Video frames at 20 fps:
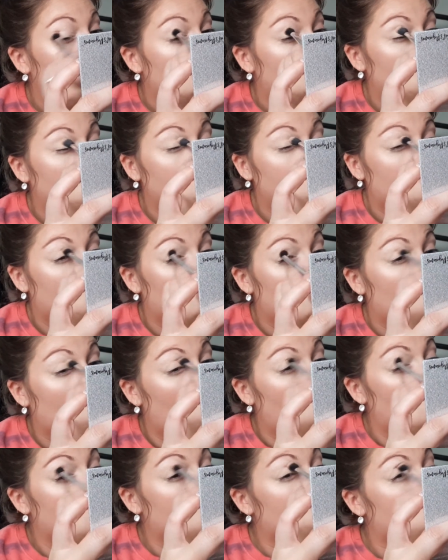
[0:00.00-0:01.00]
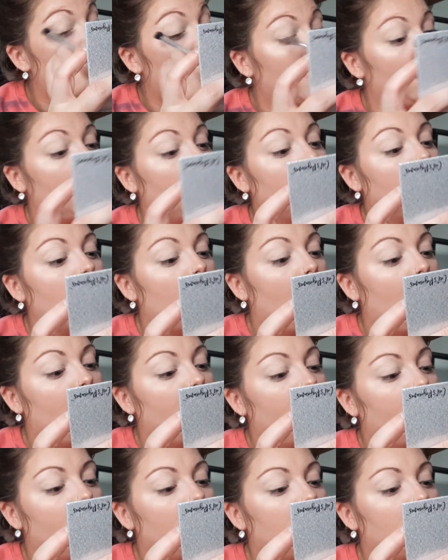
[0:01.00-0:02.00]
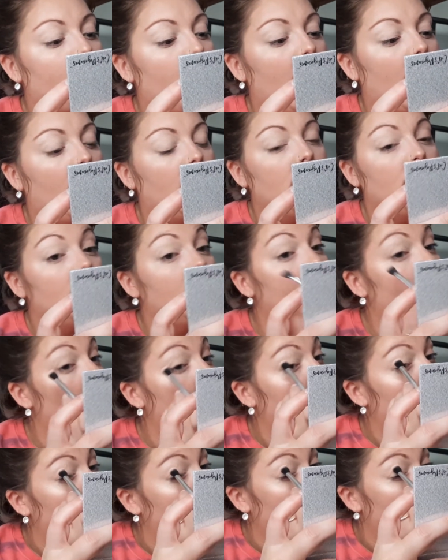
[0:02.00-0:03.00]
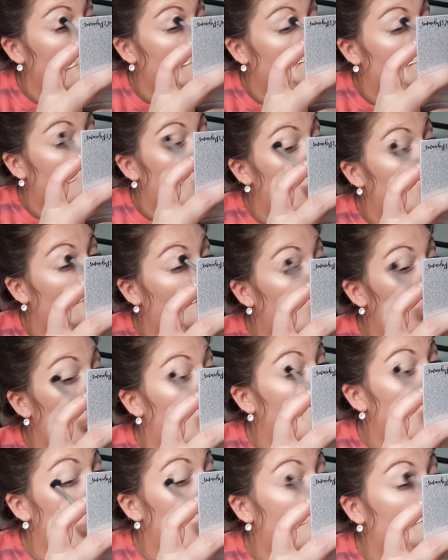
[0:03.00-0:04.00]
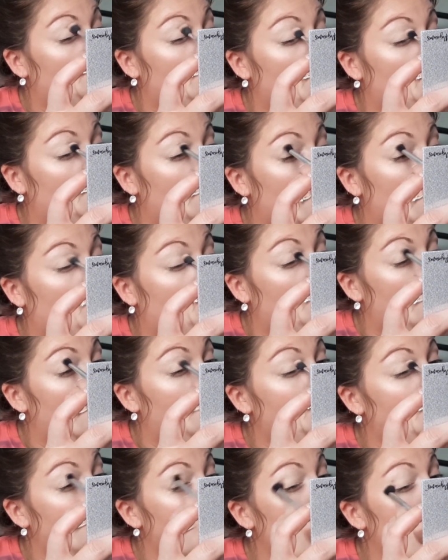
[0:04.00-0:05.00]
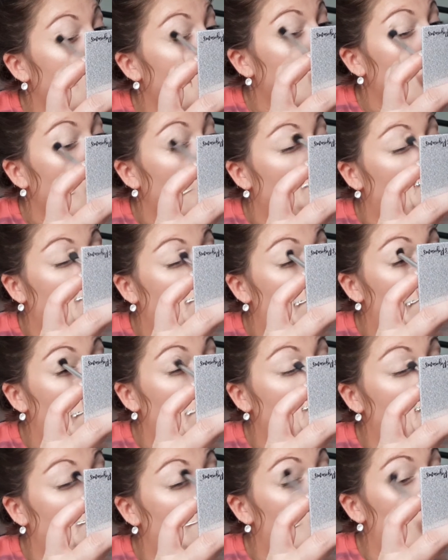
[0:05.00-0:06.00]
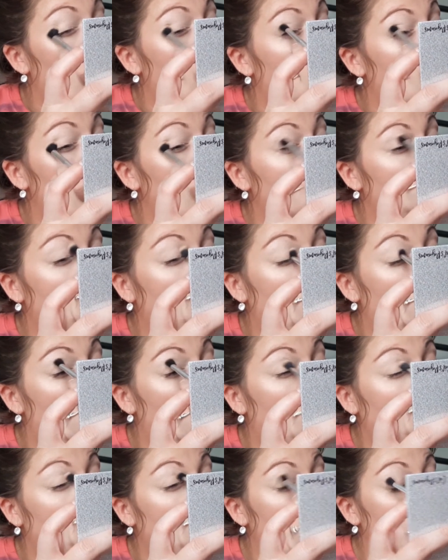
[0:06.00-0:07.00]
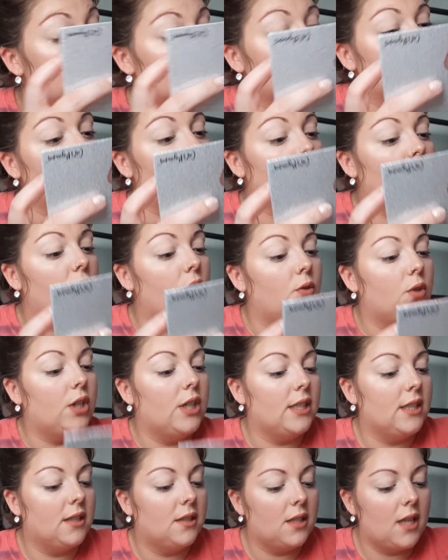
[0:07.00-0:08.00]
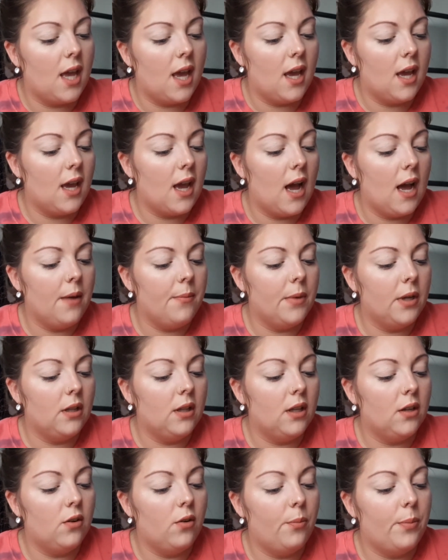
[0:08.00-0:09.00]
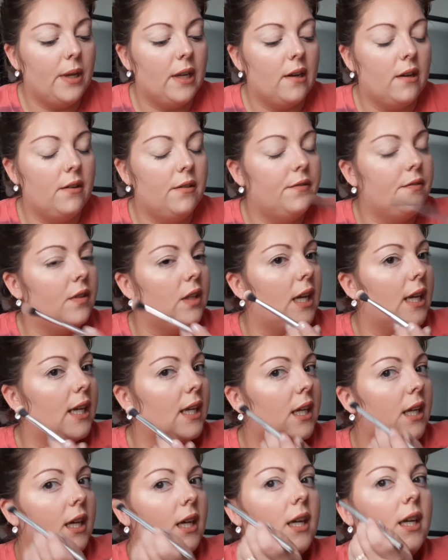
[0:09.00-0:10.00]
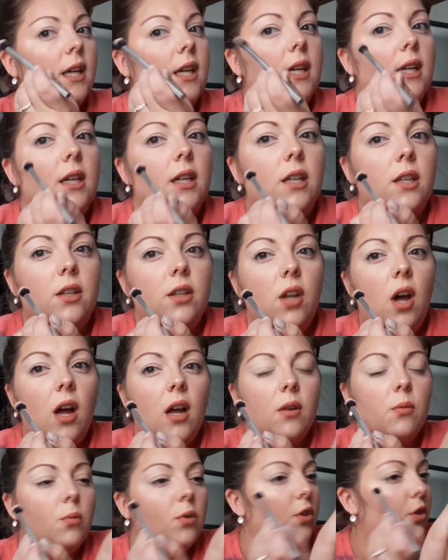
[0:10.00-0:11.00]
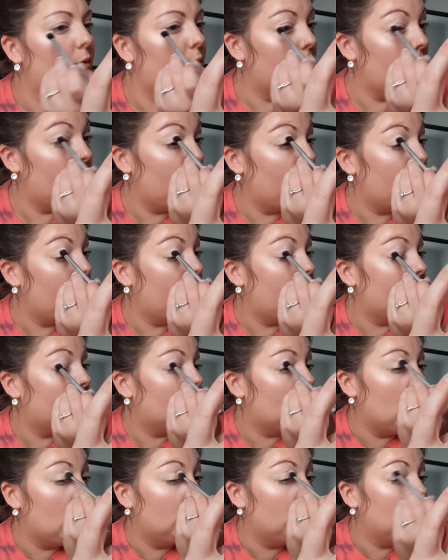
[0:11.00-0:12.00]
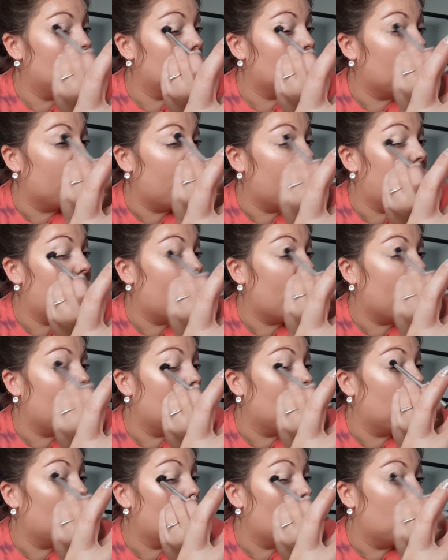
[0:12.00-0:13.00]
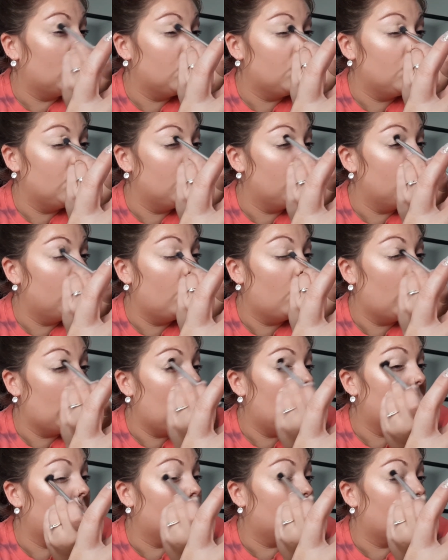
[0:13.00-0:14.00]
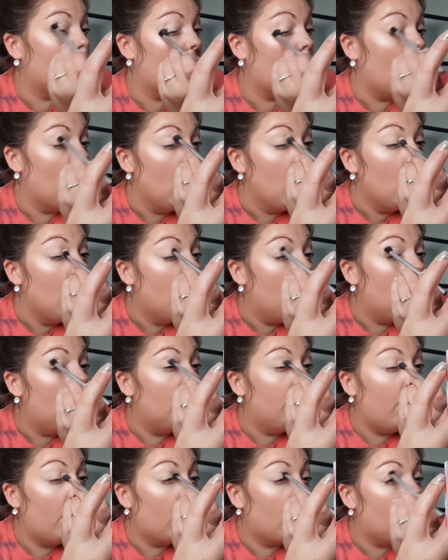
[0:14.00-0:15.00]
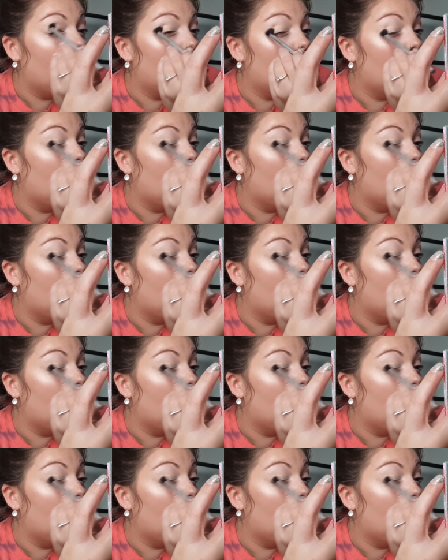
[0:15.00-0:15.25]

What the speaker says: I'm so excited to have this palette. I wanted it for a little while now. I guess you could say I'm a little bit of like, not what you wouldn't call it like a fan, would you? I don't know, of her.